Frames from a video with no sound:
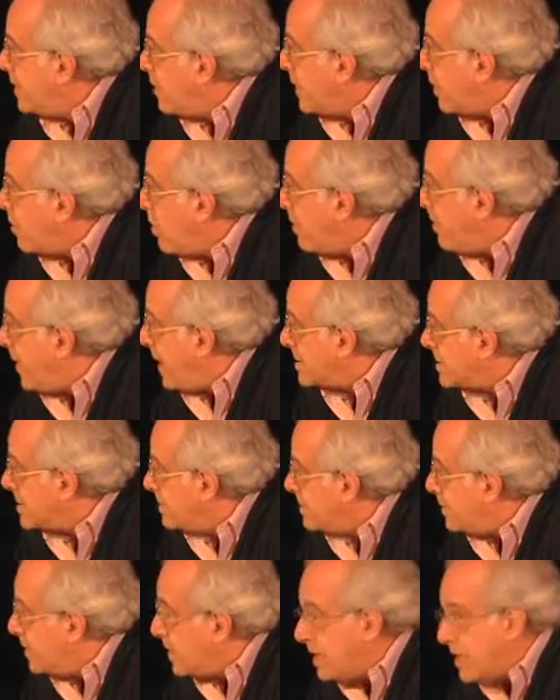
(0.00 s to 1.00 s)
There are
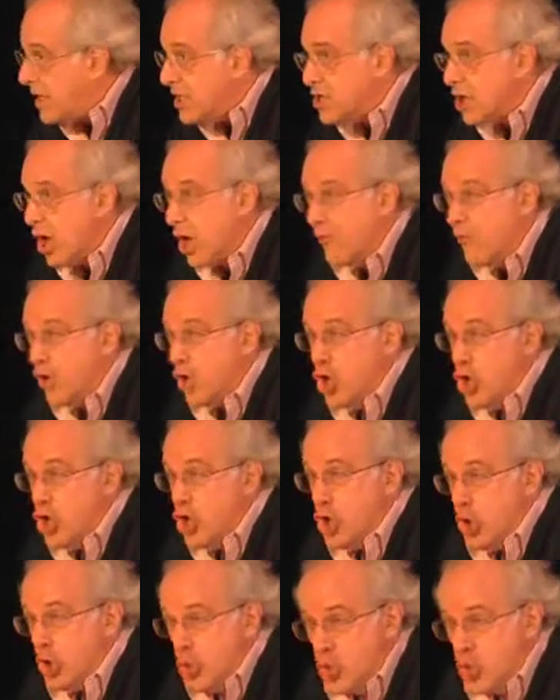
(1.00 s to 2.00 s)
possibilities of
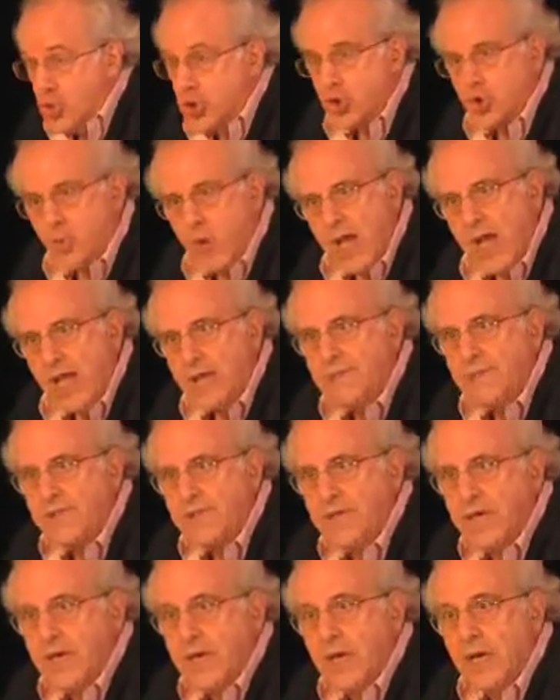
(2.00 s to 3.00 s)
huge
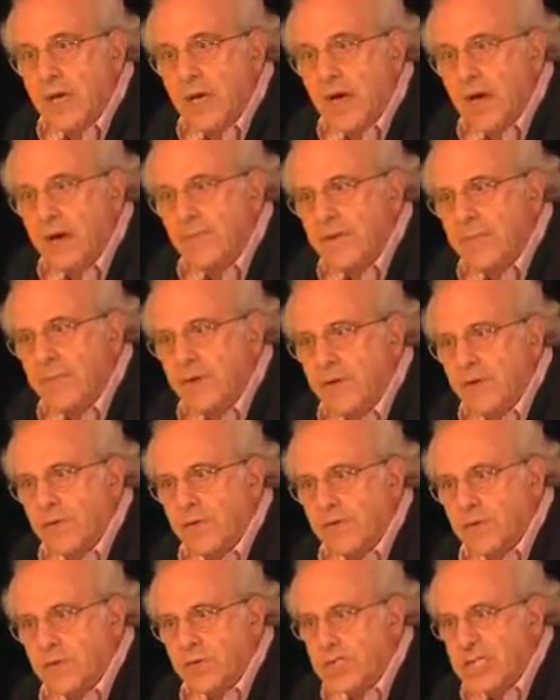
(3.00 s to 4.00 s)
waves of
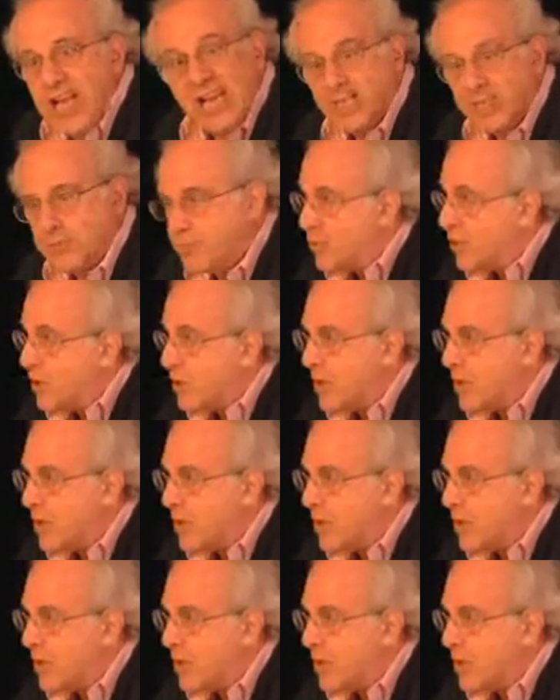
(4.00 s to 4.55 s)
immigrants, desperate,